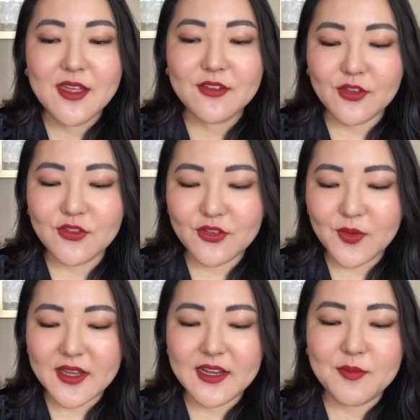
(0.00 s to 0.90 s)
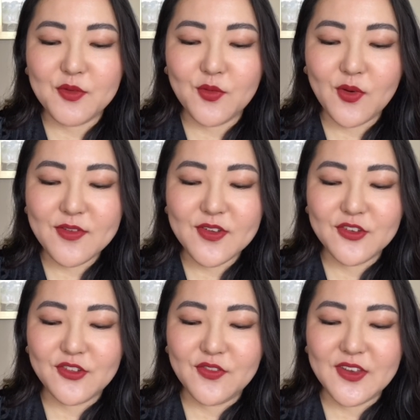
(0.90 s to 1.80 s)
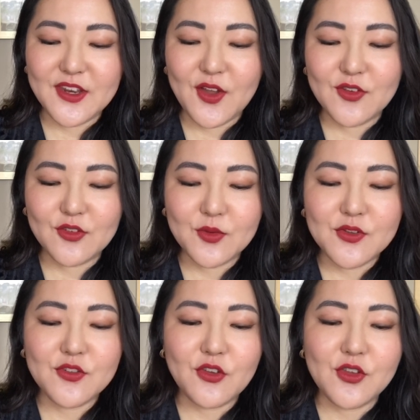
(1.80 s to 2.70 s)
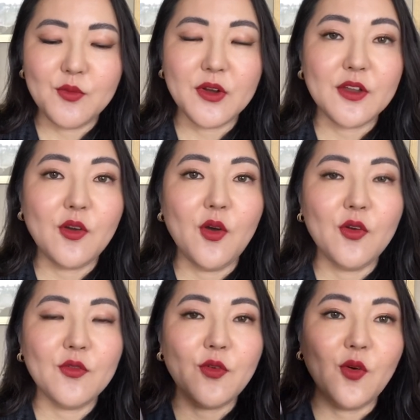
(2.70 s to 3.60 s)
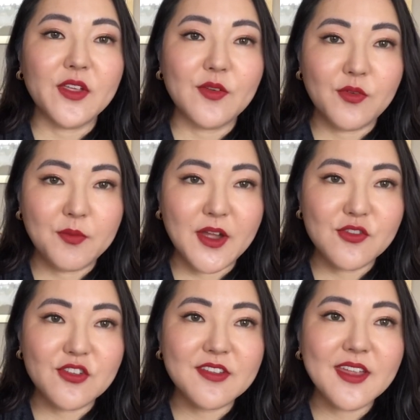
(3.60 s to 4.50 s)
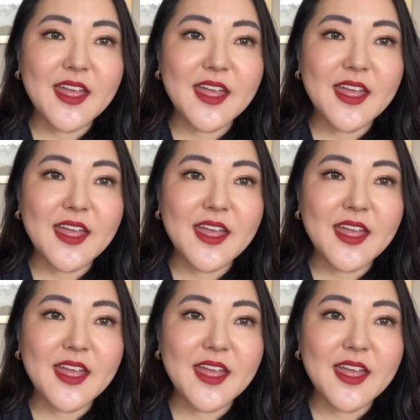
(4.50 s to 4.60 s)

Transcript: So just quickly, before I finish the video, I just wanted to show you what I got for gift with purchase.